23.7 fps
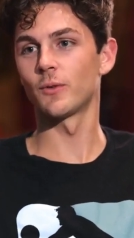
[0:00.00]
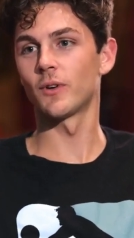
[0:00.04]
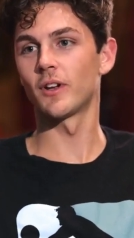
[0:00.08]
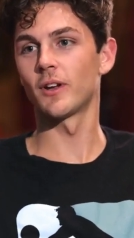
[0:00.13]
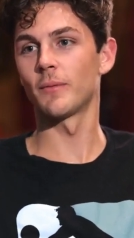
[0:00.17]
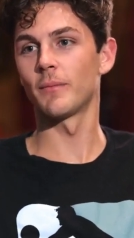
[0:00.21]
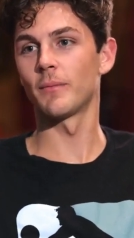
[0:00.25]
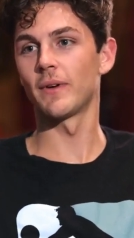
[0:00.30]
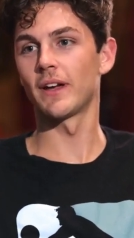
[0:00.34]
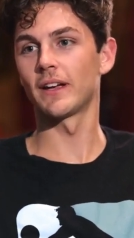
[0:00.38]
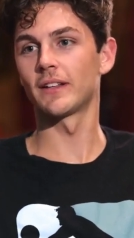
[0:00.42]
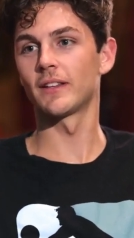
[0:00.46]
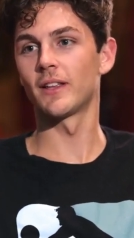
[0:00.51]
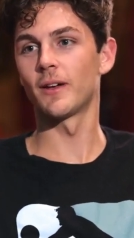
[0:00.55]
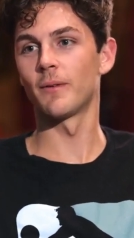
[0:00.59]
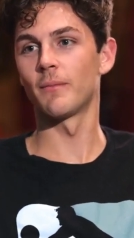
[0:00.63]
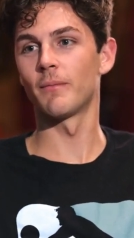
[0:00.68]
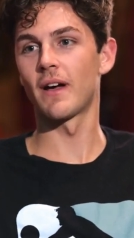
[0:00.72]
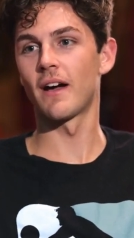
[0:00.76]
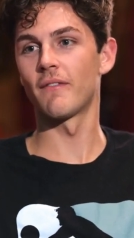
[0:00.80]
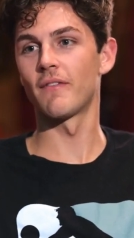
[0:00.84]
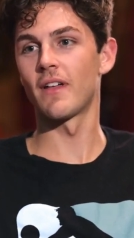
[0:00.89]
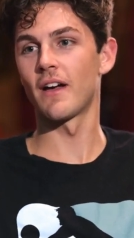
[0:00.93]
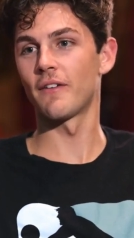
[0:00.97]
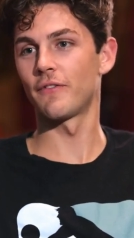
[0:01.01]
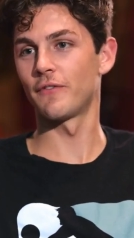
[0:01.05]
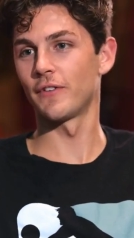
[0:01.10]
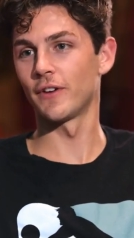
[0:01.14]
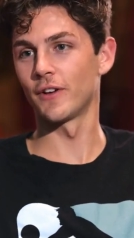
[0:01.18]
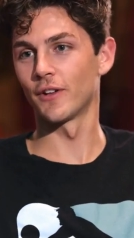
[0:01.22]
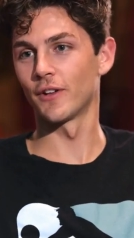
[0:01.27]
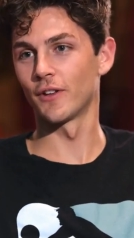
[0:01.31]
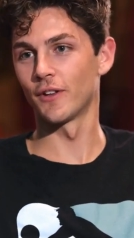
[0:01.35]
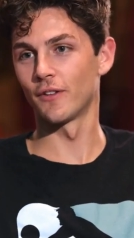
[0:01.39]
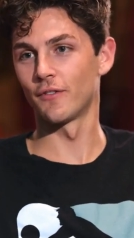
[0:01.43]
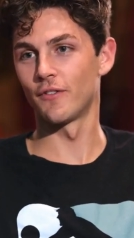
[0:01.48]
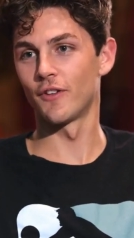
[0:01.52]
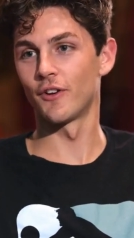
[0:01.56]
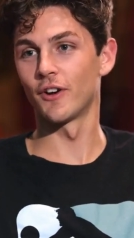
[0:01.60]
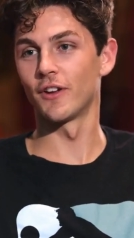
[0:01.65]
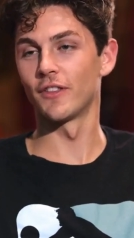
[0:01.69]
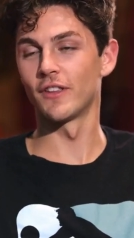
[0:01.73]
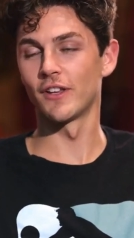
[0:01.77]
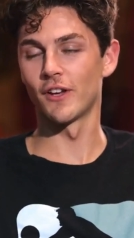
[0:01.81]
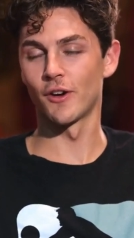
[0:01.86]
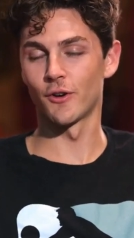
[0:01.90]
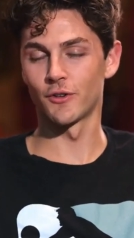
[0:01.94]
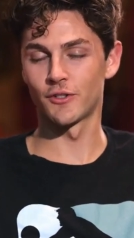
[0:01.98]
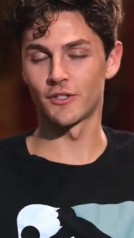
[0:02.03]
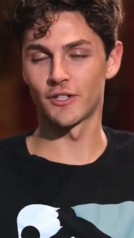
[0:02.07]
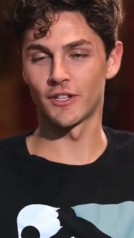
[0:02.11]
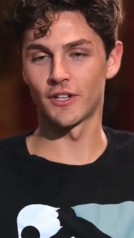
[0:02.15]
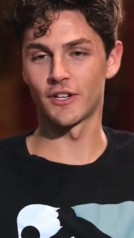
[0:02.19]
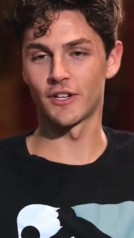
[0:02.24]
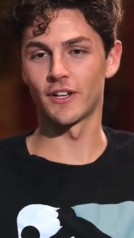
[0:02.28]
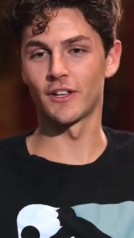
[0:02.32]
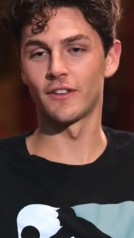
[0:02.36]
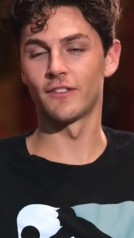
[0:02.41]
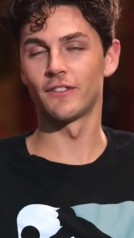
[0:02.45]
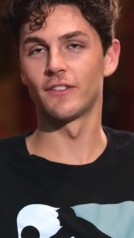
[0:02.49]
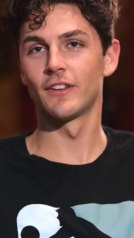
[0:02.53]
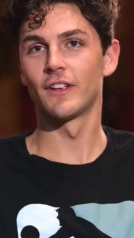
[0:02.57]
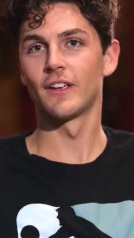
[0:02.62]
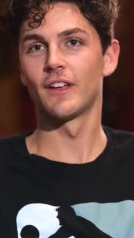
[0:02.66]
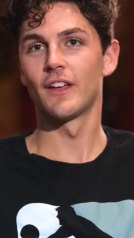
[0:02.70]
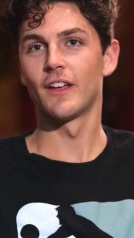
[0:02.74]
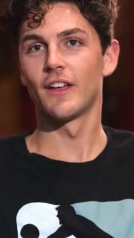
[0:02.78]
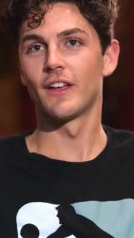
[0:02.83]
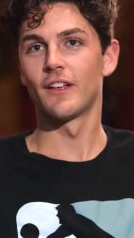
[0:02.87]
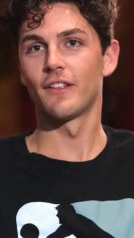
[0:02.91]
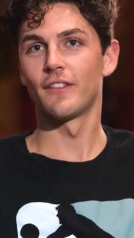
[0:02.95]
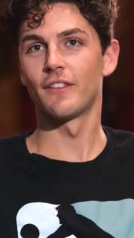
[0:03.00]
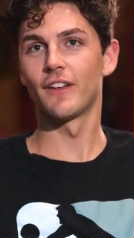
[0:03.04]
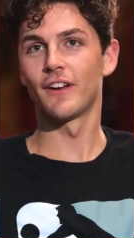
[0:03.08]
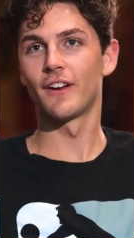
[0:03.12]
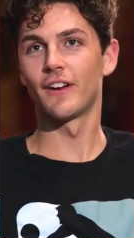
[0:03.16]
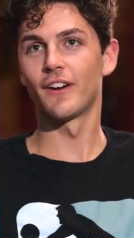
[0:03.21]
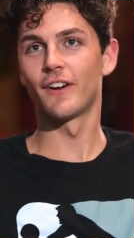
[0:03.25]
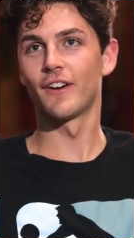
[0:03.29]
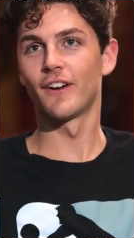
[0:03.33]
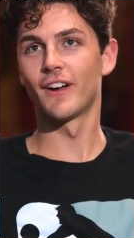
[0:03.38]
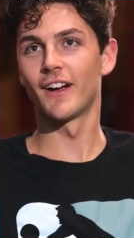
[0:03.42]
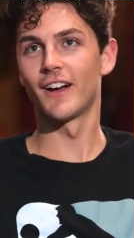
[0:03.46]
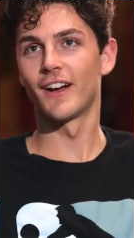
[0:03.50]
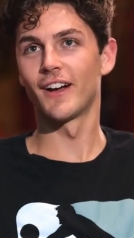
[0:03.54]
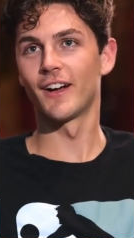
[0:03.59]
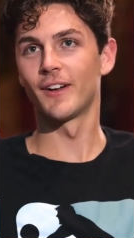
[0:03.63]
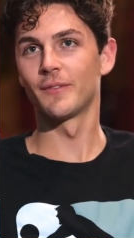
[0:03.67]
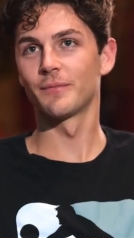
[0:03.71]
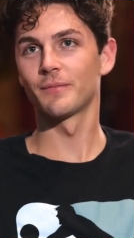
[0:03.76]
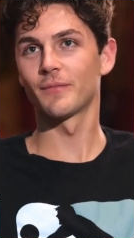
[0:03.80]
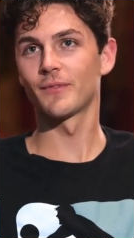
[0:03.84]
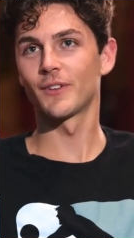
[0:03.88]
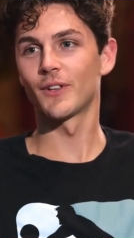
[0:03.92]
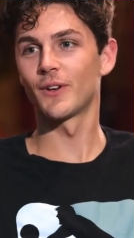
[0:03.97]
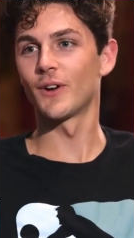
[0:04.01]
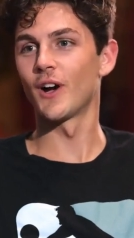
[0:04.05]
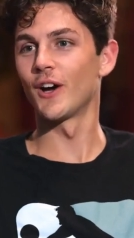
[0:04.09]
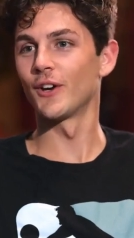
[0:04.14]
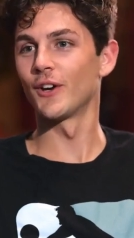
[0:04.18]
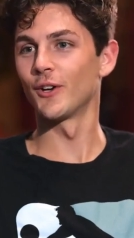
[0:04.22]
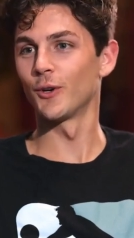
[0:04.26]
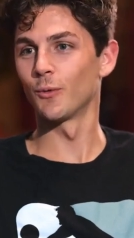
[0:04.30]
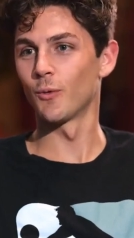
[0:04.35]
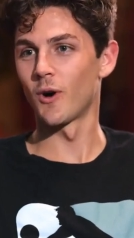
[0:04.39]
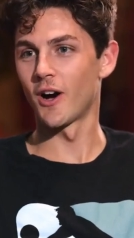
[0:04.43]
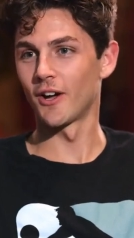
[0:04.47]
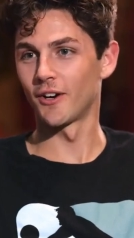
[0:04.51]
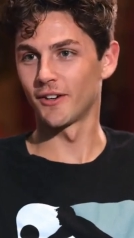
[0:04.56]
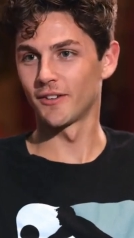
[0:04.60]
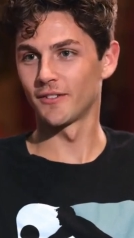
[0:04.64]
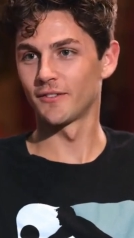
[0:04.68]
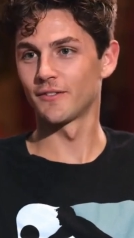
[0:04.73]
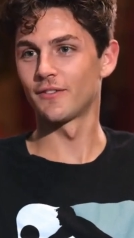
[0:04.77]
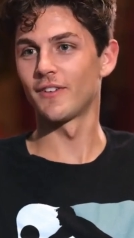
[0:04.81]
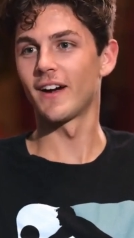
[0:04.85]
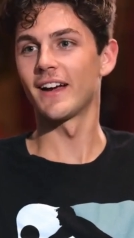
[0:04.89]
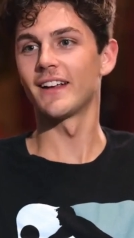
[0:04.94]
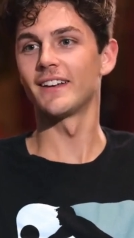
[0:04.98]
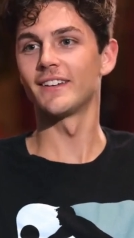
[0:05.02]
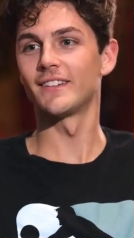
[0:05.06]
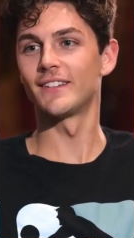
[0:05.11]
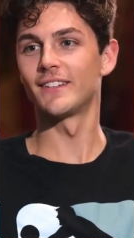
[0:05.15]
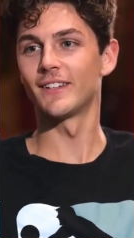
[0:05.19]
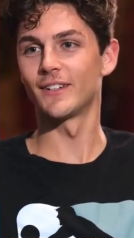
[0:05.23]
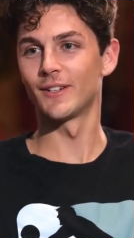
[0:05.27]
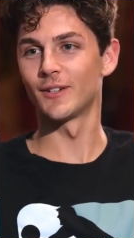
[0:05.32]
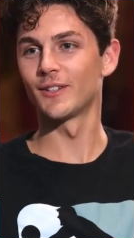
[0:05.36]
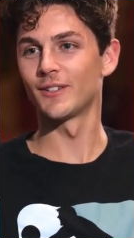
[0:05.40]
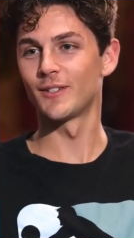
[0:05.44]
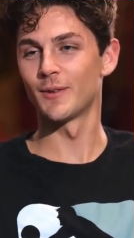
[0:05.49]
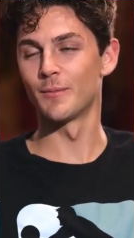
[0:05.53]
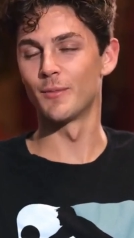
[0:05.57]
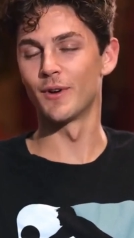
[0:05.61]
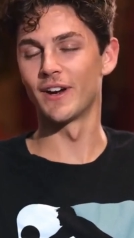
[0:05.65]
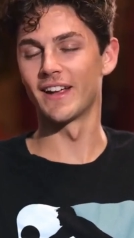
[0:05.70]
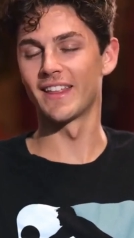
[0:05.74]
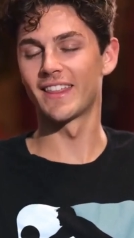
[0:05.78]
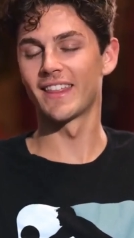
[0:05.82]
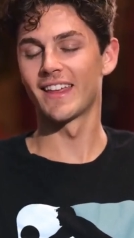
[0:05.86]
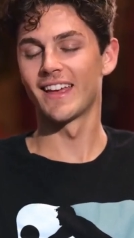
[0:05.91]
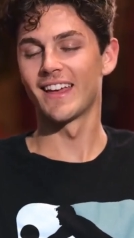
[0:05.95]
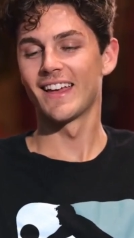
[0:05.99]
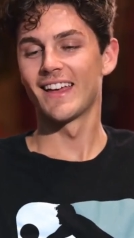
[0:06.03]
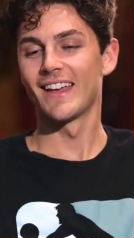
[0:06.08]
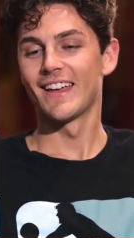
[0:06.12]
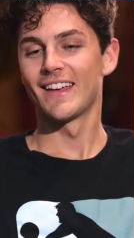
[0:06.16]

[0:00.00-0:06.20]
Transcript: You want to make them have that feel of they're in the ocean and they're underwater fighting to breathe.